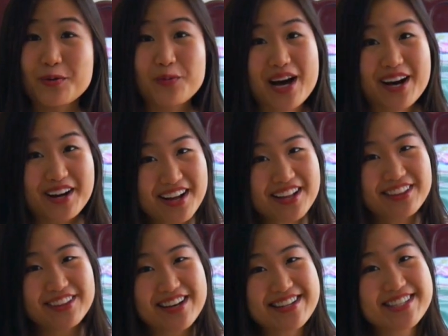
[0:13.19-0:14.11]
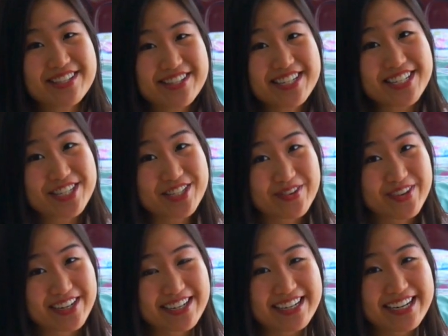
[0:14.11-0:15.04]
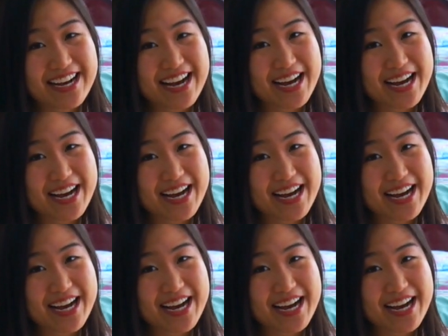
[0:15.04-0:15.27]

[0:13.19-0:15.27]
Well, long story short,